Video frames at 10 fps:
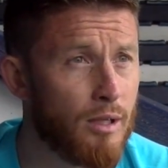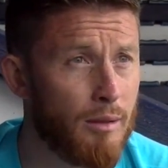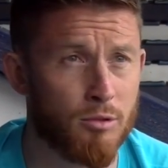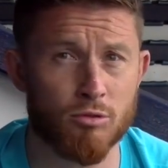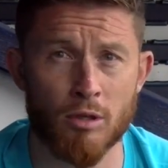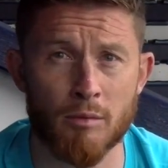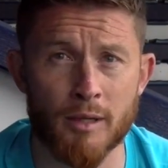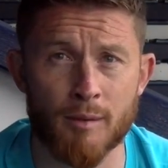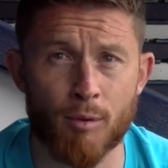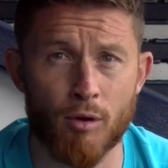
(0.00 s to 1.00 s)
He was running with
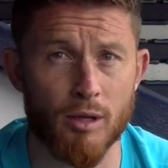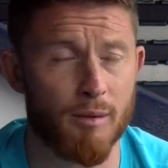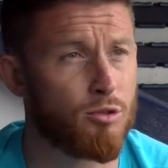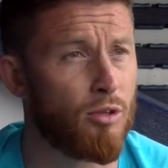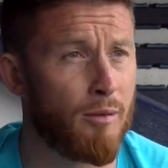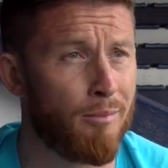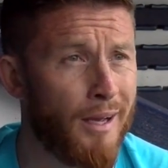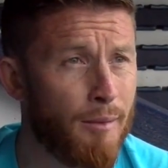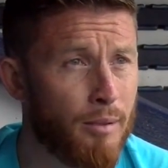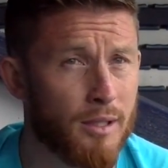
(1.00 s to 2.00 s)
the ball. He was running
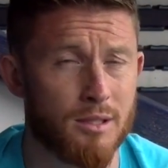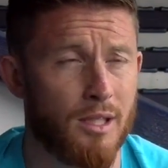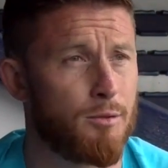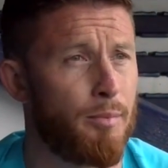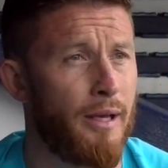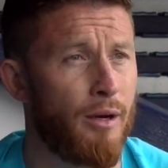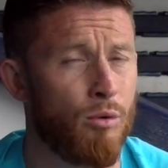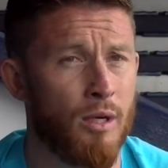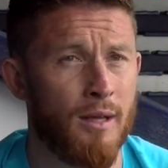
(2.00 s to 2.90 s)
by players in the SPL.